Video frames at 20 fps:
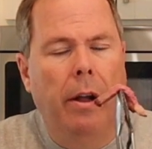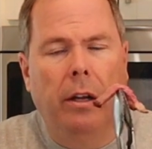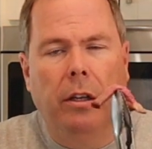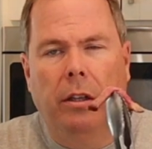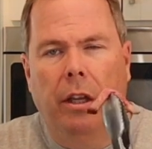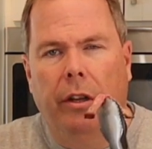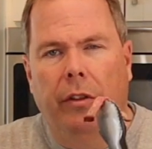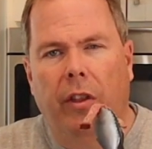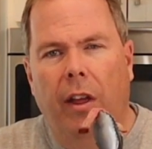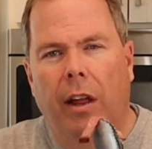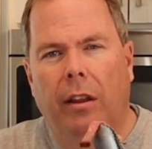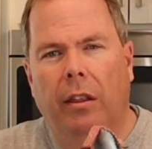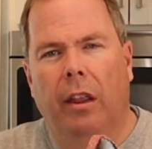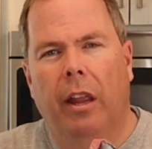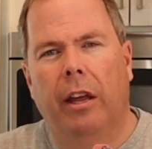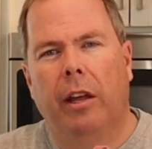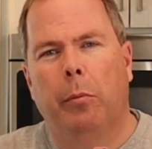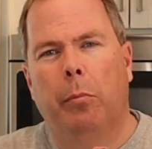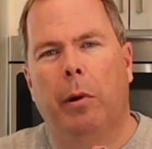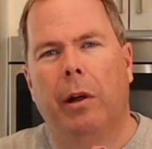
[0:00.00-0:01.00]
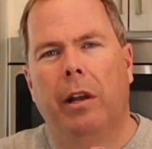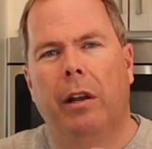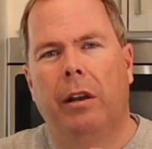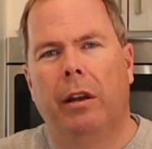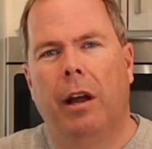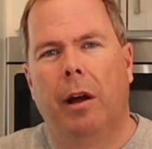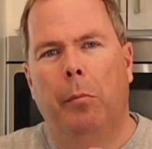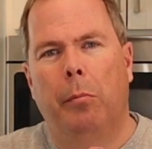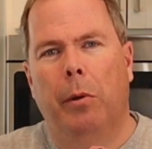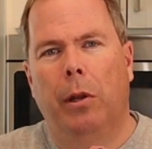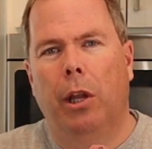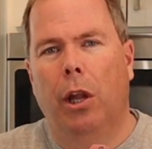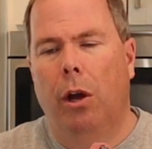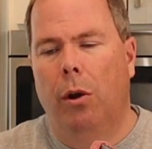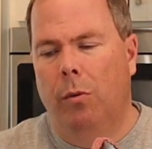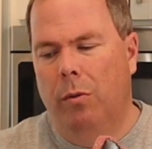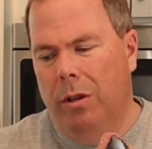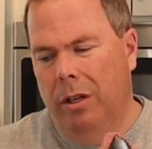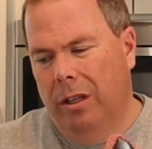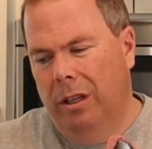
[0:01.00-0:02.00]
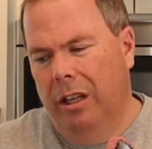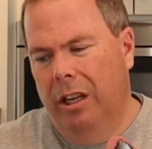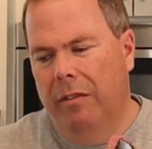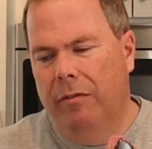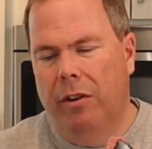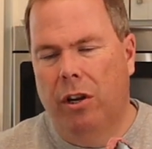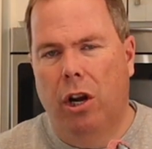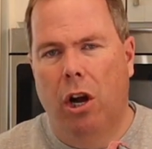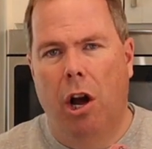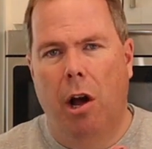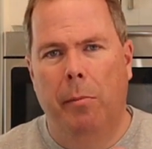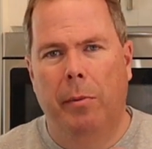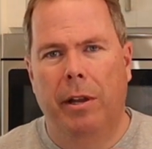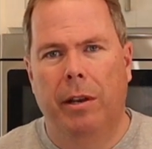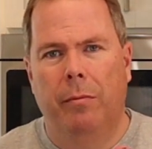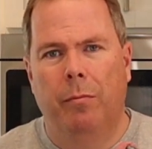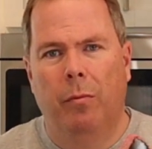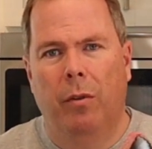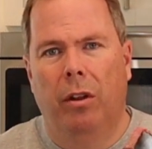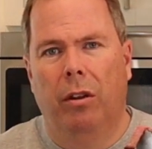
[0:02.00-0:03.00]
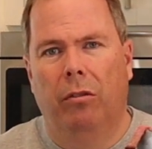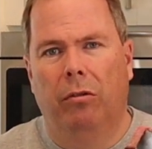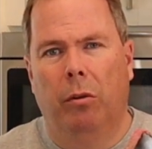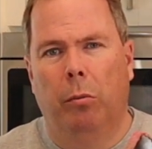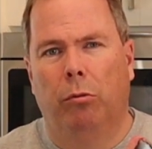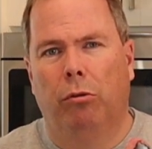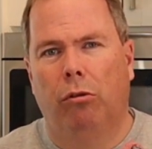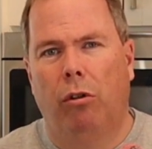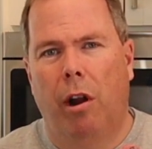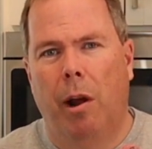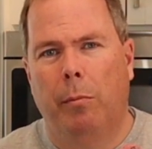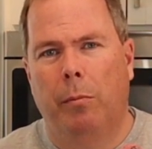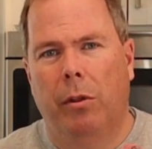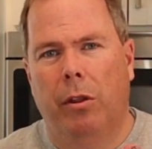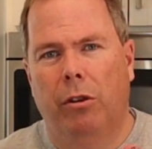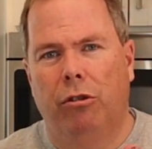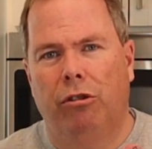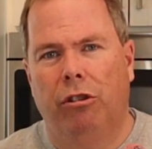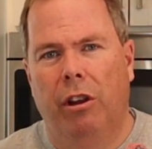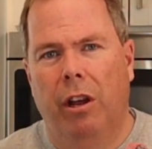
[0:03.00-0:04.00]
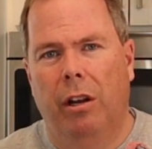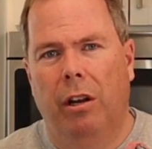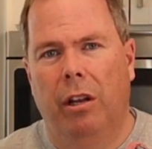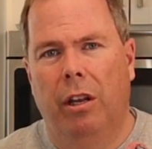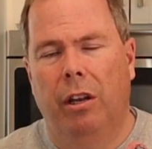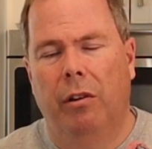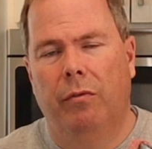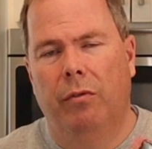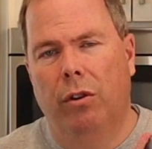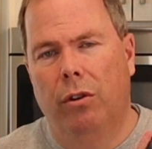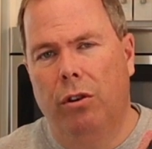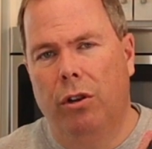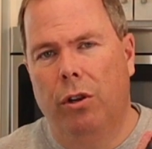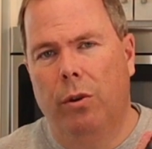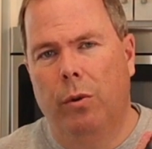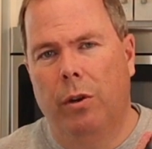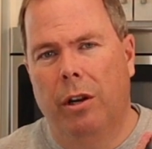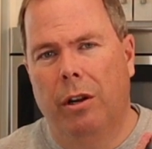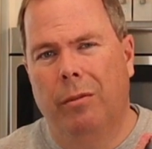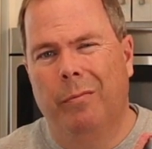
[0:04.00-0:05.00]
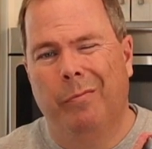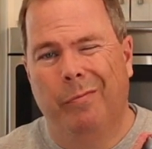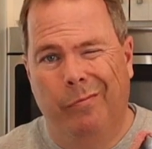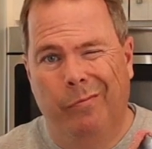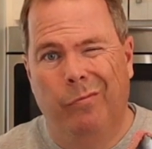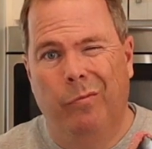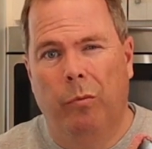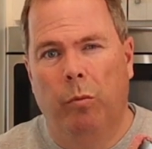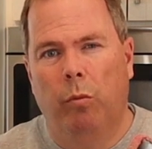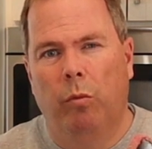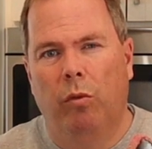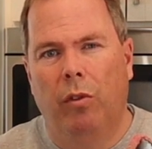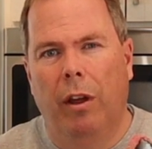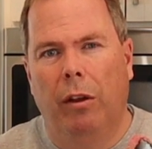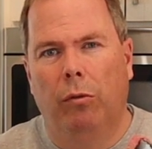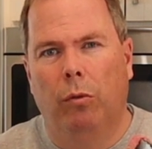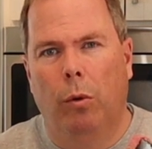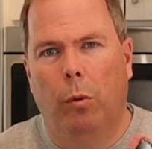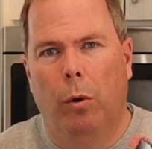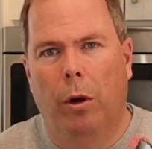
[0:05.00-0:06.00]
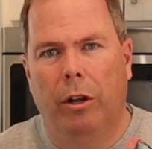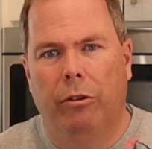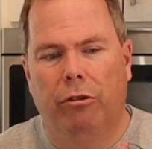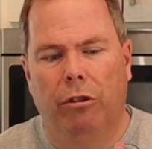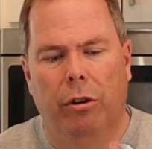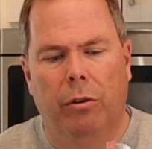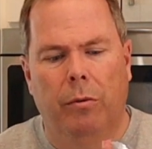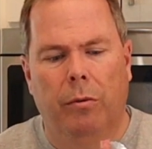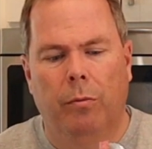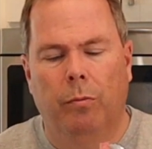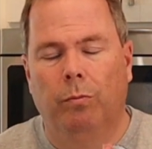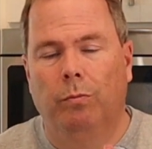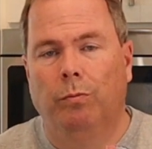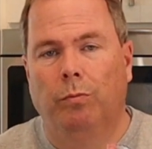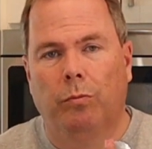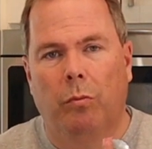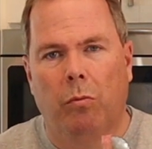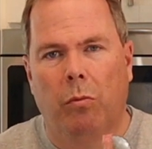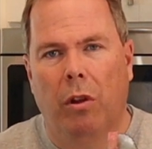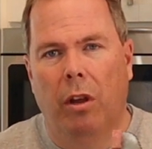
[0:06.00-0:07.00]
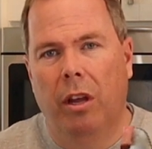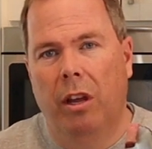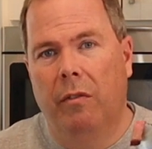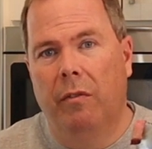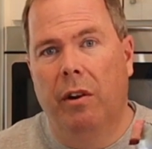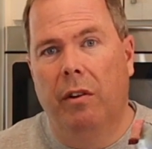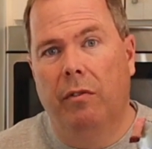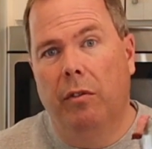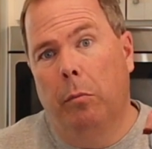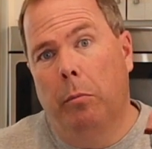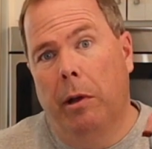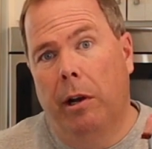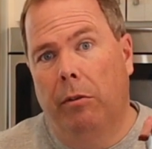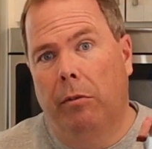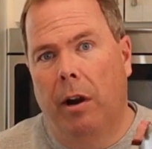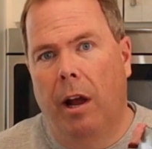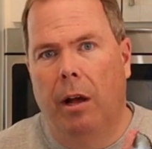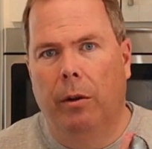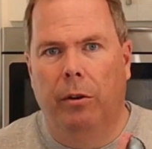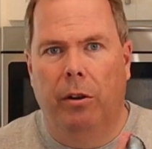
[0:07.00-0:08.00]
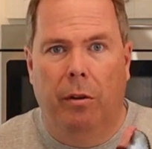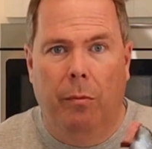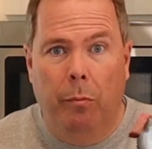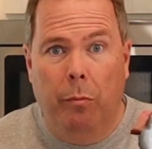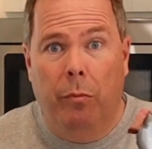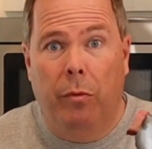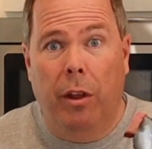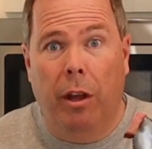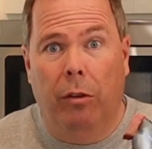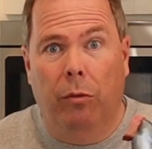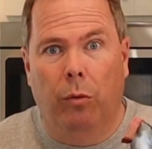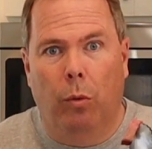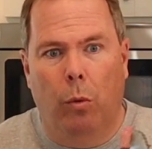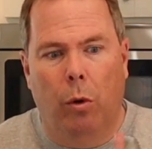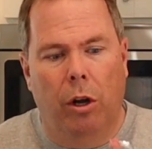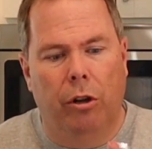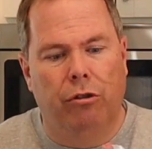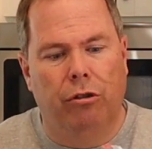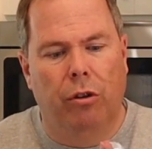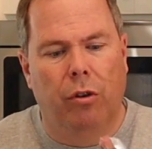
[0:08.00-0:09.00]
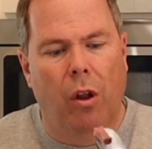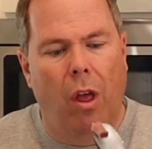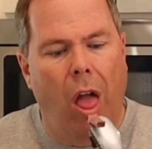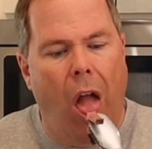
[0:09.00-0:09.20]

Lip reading: click that like button down below, leave a comment, subscribe to the channel, and if you're new here, thanks for watching. Even if you've been around, thanks for watching.